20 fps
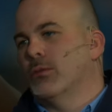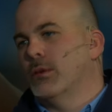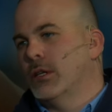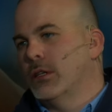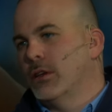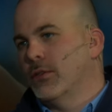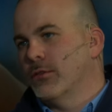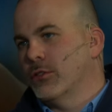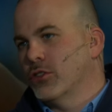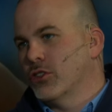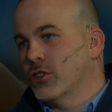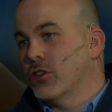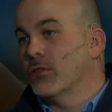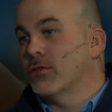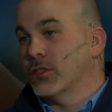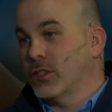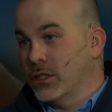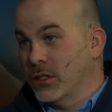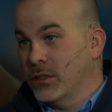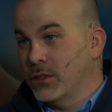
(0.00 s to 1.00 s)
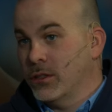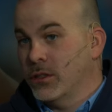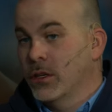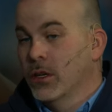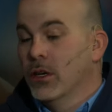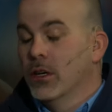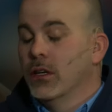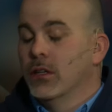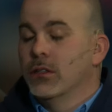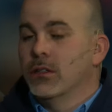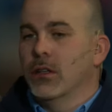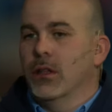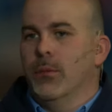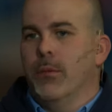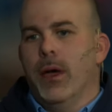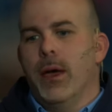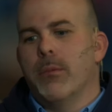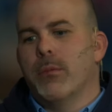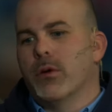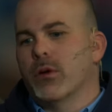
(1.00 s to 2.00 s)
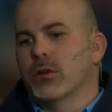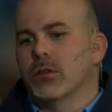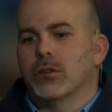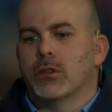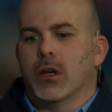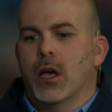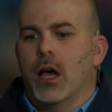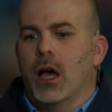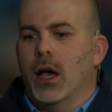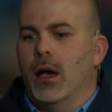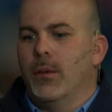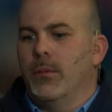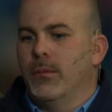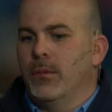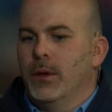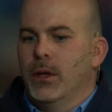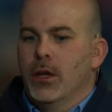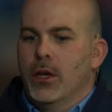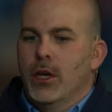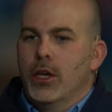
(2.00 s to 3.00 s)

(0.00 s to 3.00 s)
many different services to the members, um,